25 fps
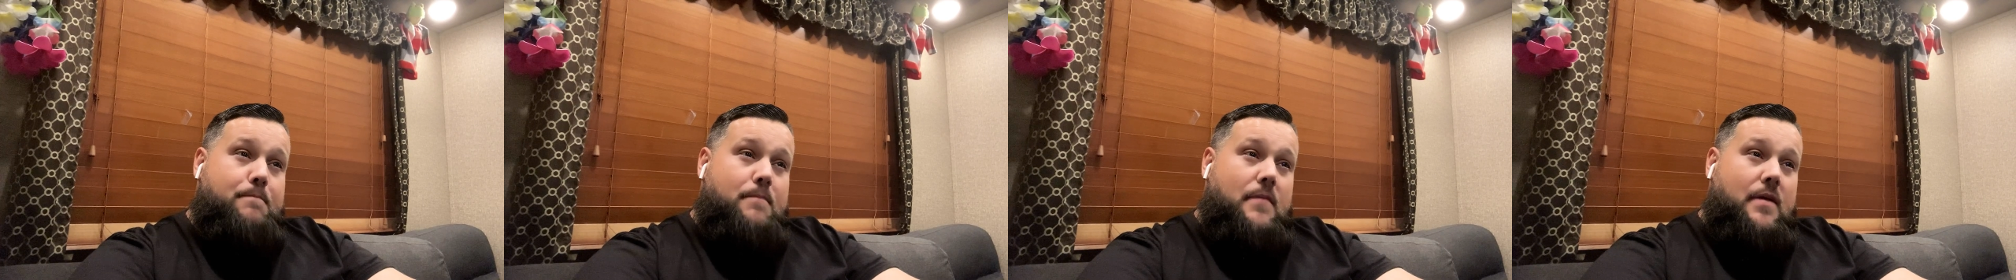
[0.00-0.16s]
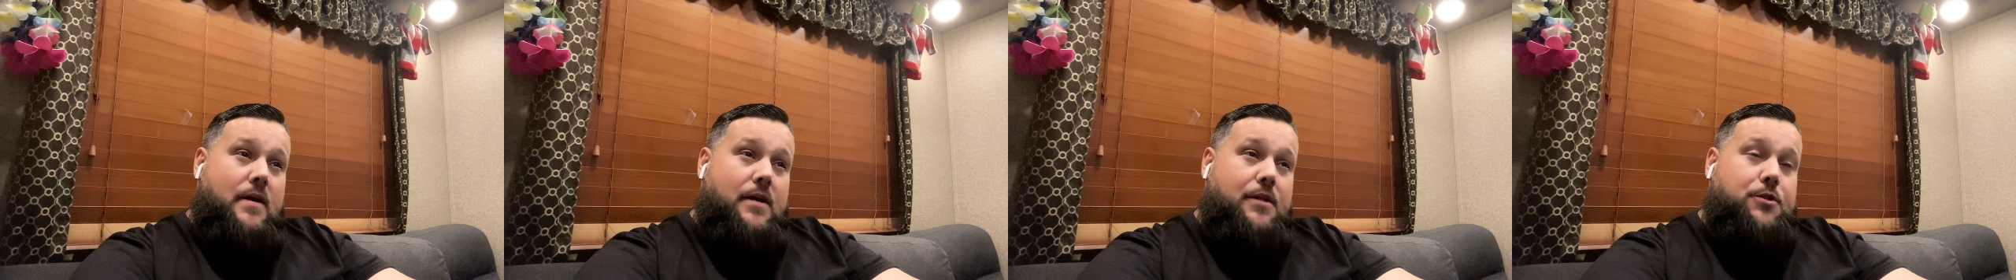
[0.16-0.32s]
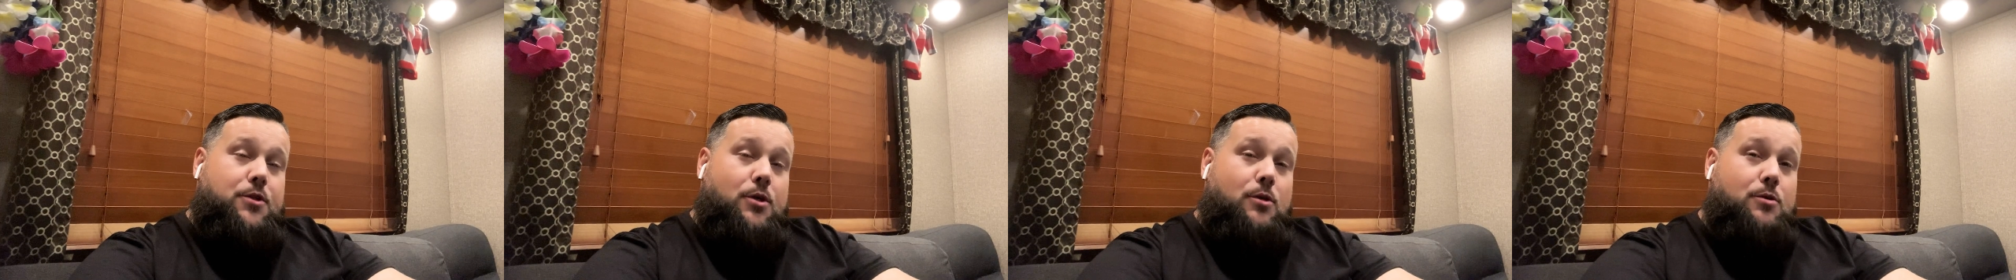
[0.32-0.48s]

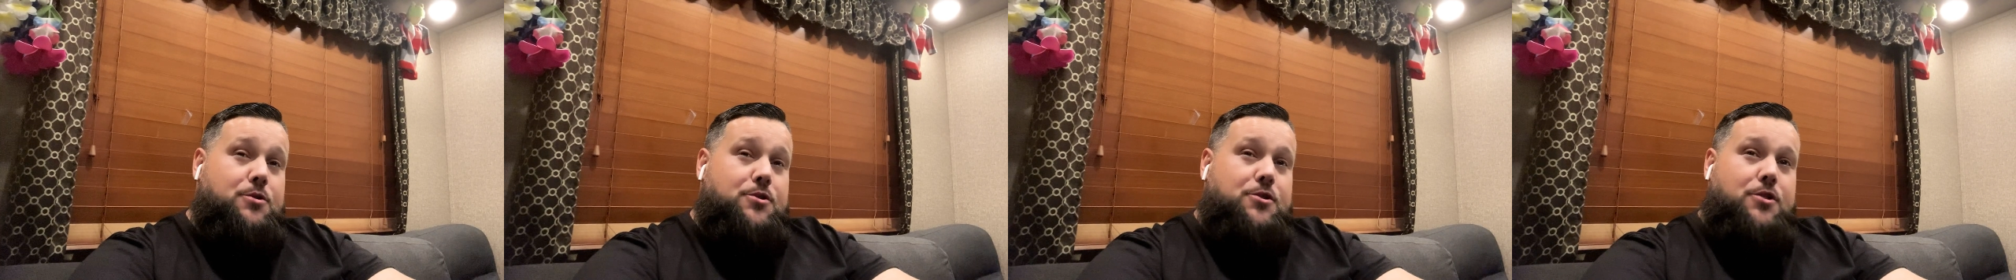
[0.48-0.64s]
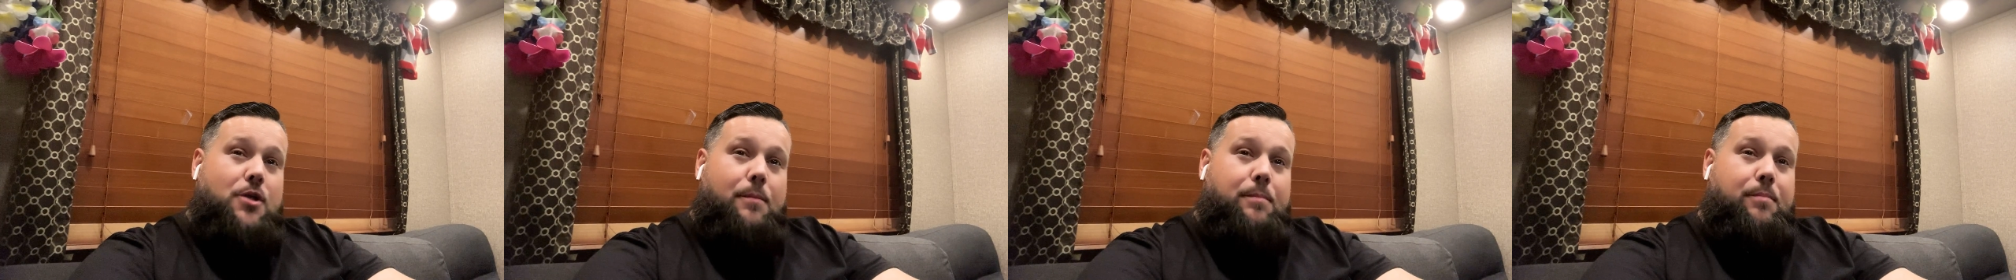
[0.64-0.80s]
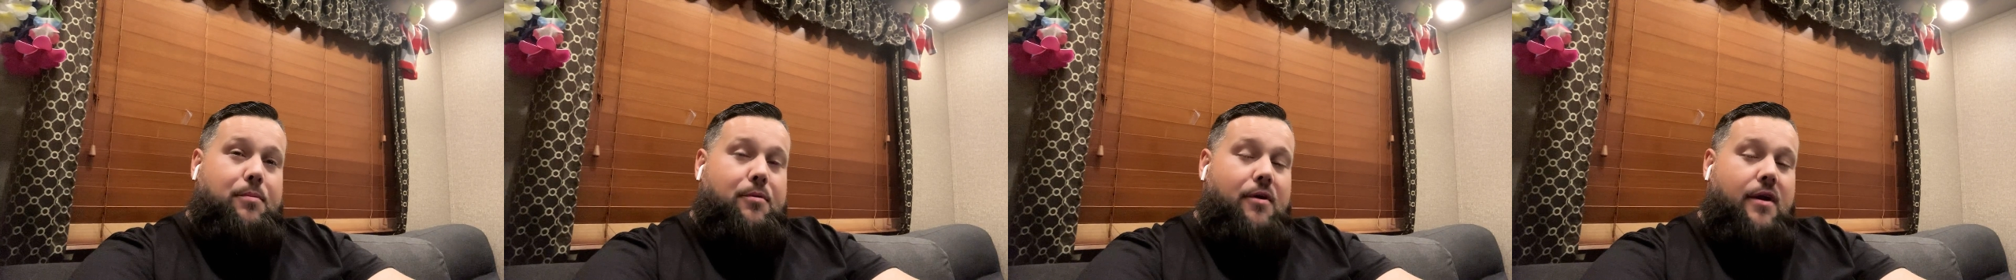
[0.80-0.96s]
And don't
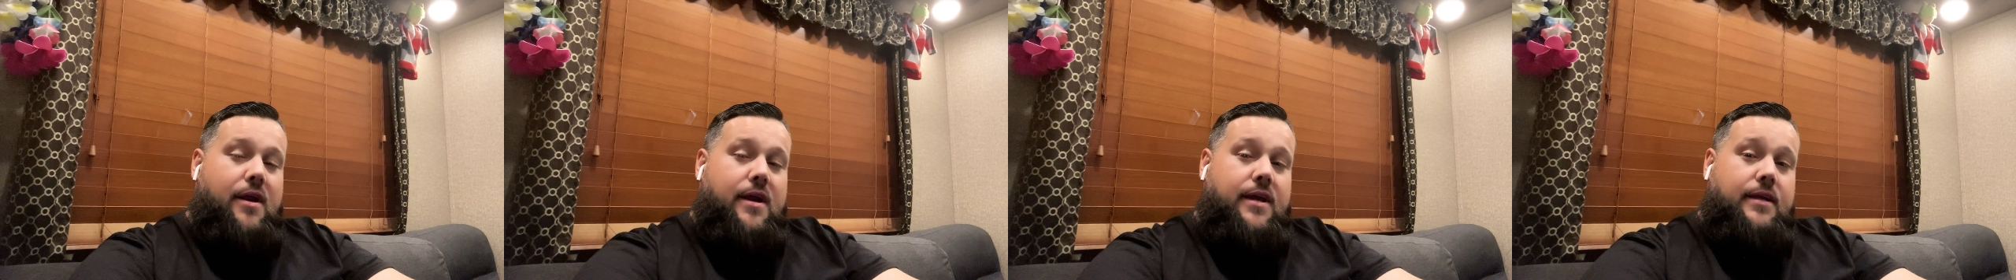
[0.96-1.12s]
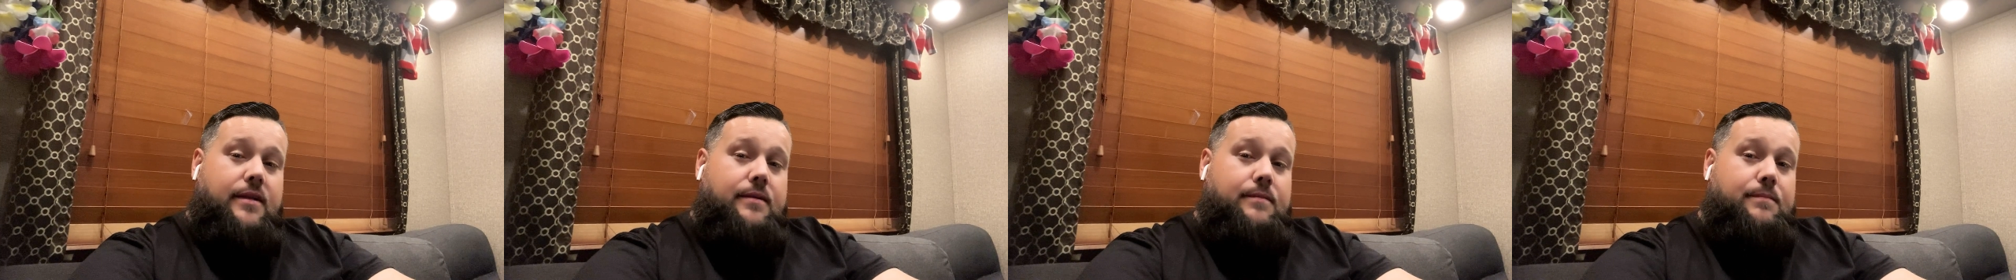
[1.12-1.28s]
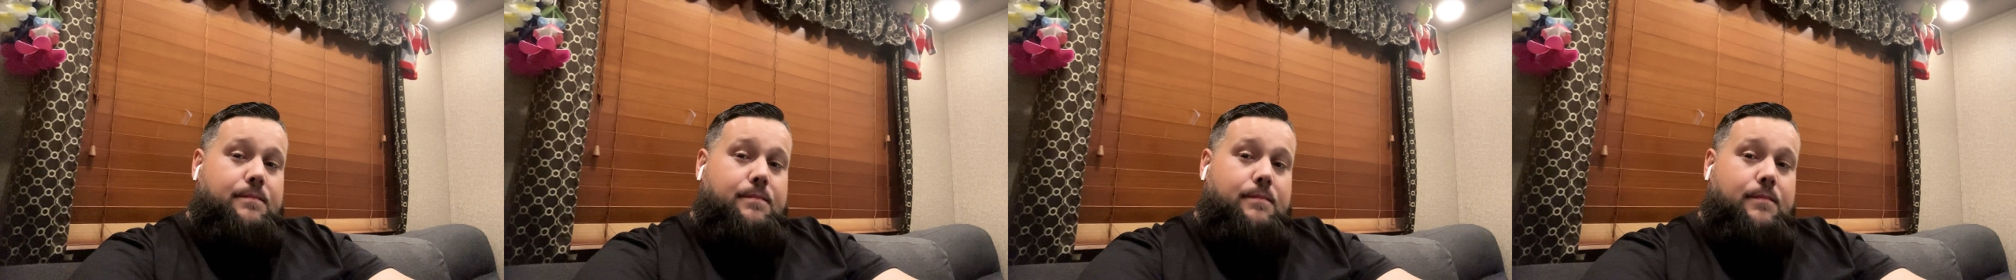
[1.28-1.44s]
stop praying,